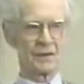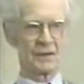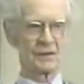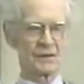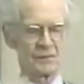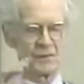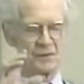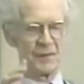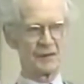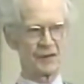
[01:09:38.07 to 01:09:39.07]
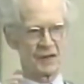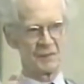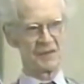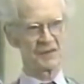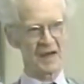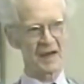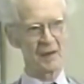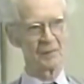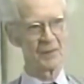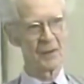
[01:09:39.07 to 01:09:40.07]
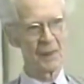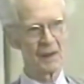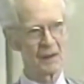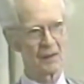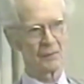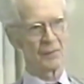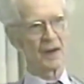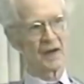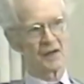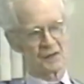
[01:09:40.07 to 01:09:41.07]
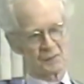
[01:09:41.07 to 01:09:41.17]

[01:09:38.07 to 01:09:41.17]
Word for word: Uh, it's a response that has been set up by